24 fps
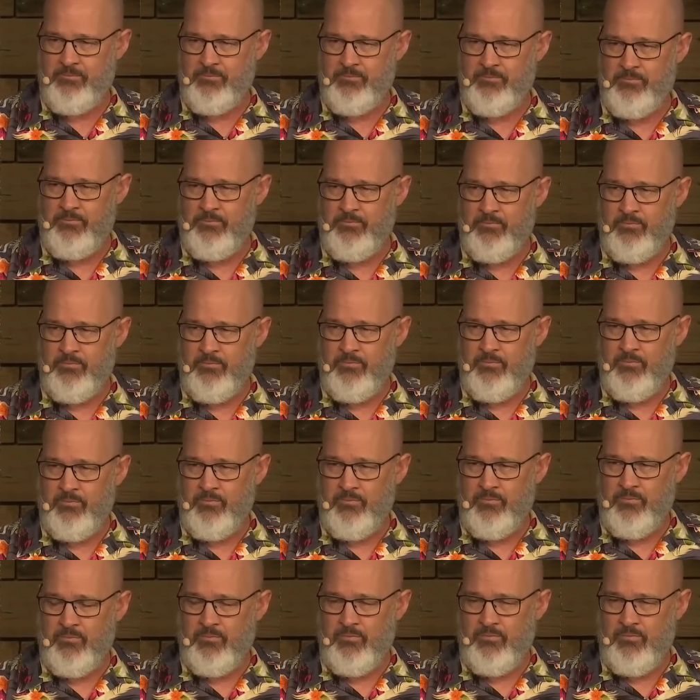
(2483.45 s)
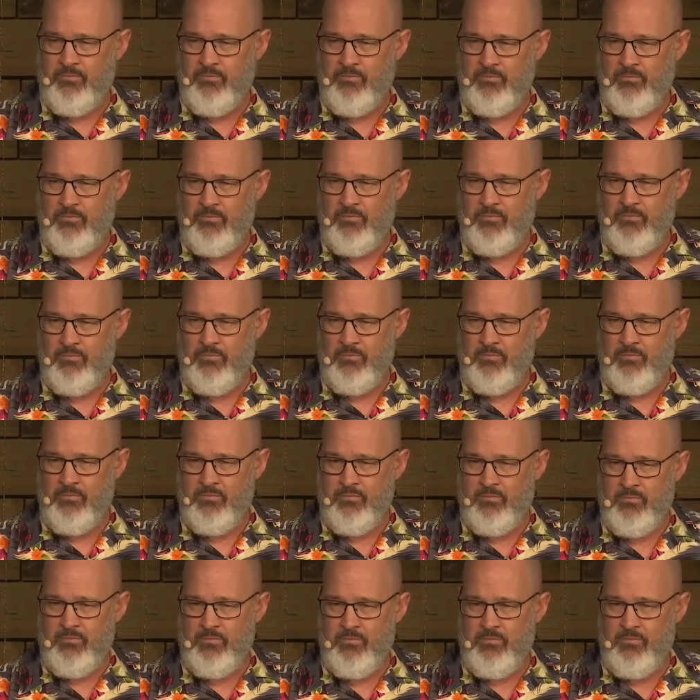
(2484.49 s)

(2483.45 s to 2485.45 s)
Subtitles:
Nothing is said.